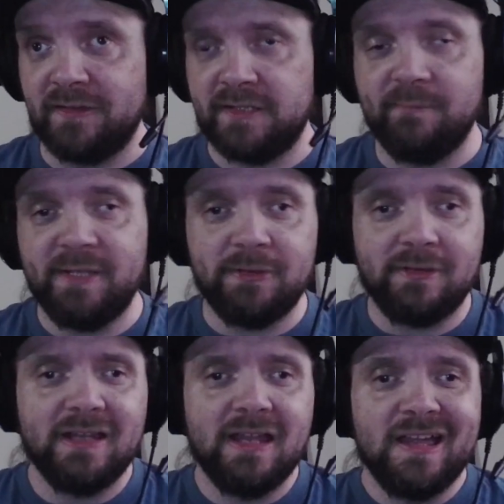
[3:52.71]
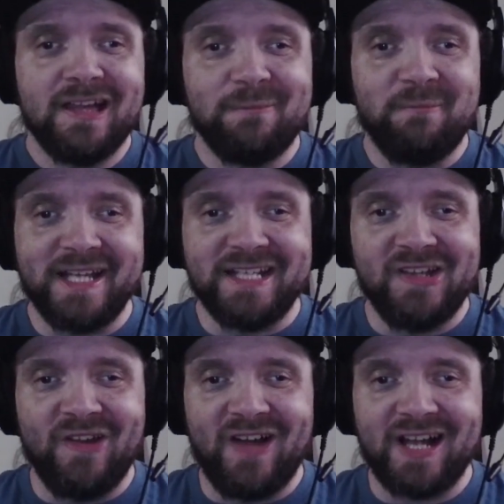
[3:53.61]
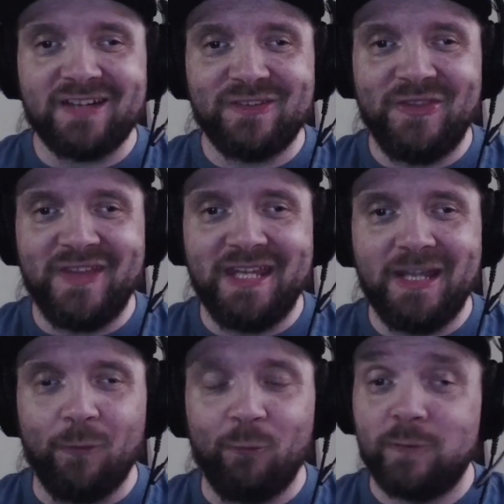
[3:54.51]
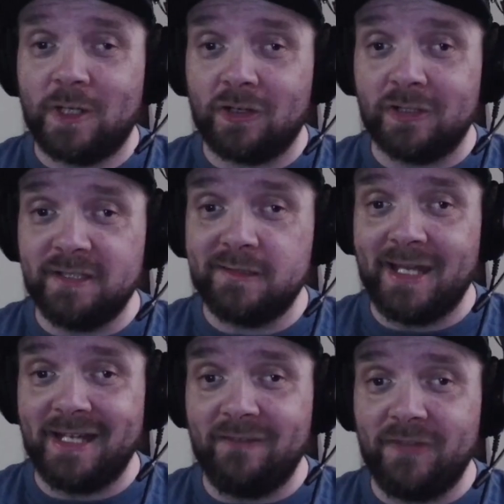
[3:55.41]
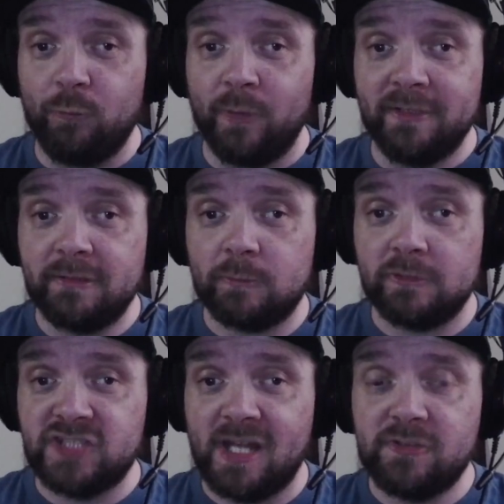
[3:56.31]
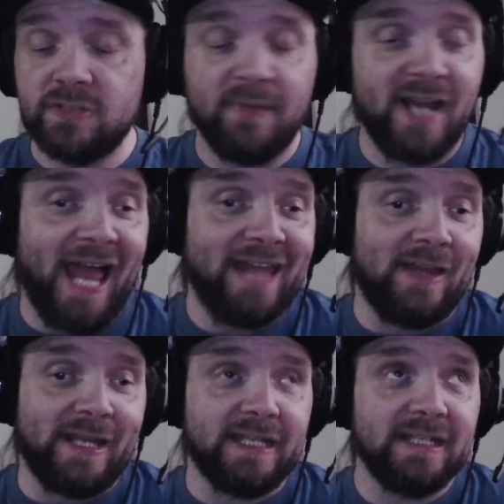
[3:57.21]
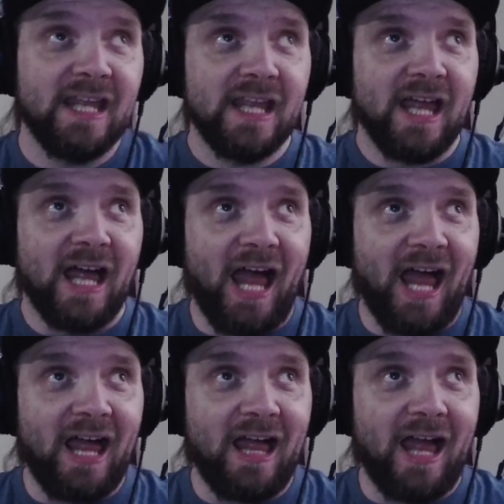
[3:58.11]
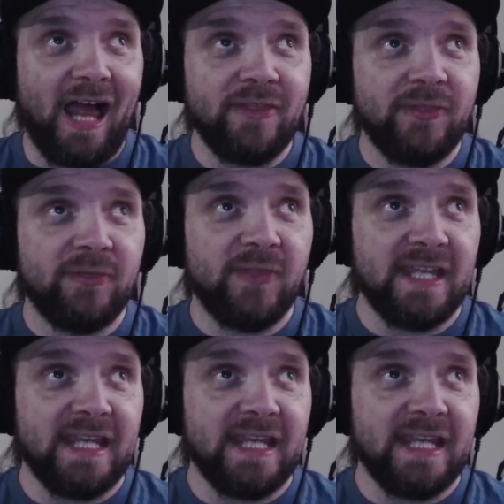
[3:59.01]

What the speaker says: Some people might knock the current design of the Women's World Championship, but I like it. I think